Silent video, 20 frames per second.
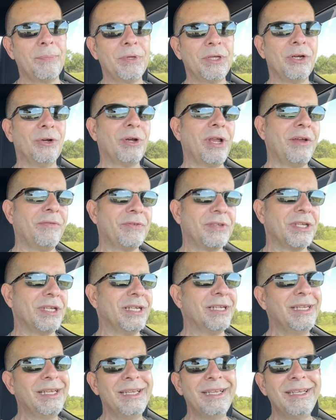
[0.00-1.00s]
You don't have
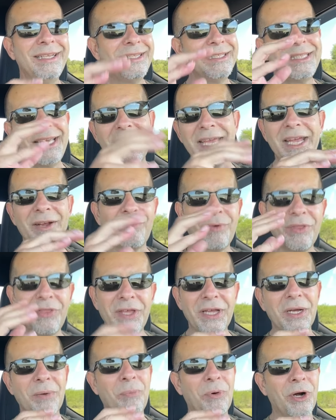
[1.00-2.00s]
to take
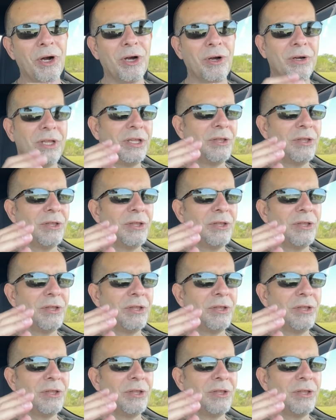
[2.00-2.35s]
everything apart,